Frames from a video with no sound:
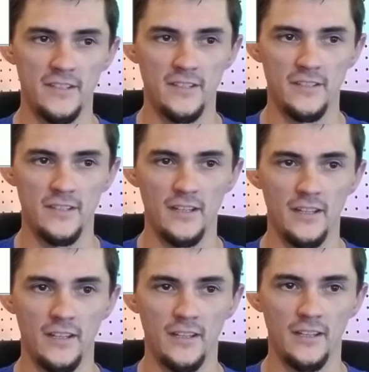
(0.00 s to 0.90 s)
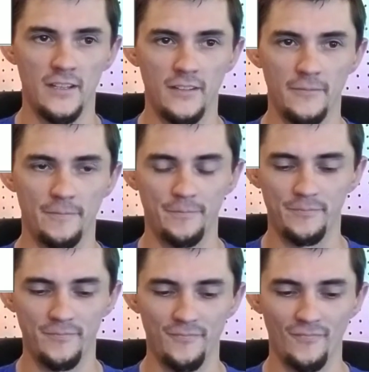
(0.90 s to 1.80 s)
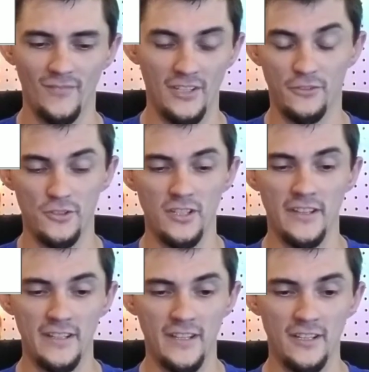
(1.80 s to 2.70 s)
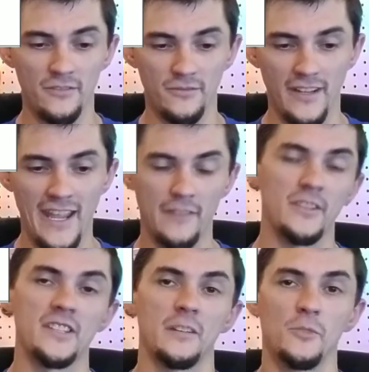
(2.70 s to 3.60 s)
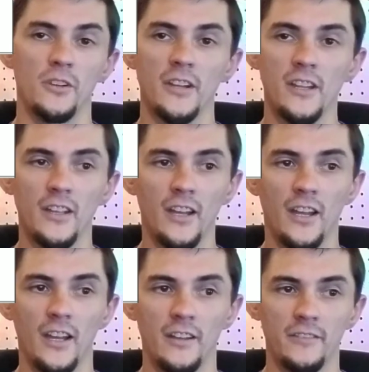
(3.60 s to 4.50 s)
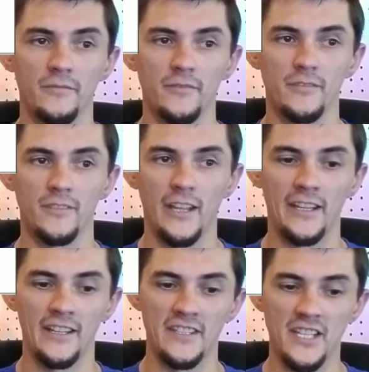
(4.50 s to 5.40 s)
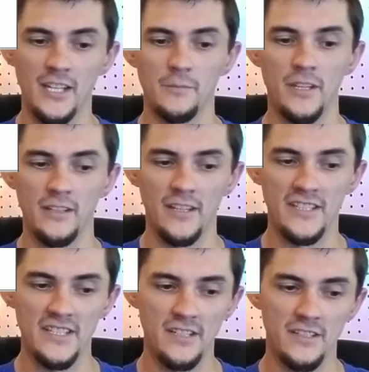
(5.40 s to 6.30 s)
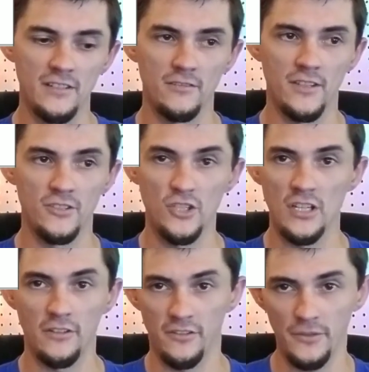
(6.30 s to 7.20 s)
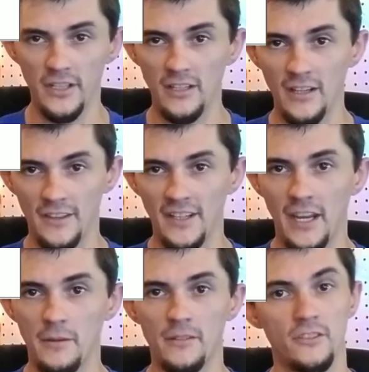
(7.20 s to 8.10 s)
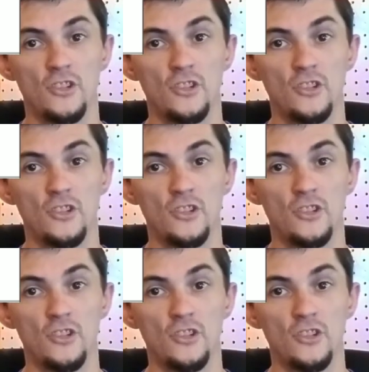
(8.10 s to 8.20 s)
is a, unfortunately they don't have this anymore. At the time they discontinued the GL3 and then they came out with the